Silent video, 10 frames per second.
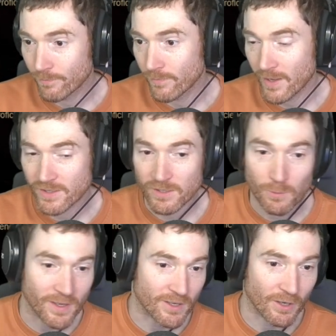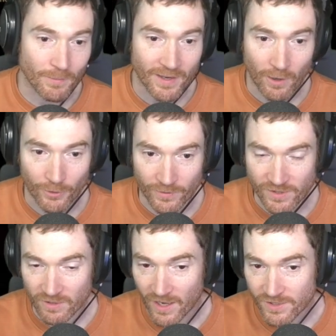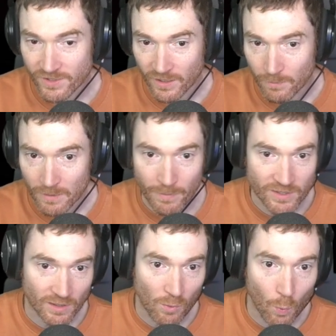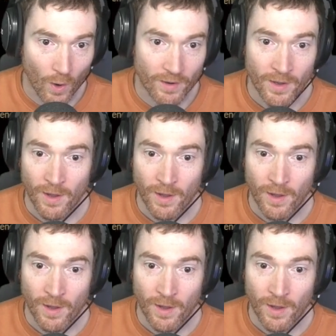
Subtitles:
It's to be determined how good this class is going to be based on what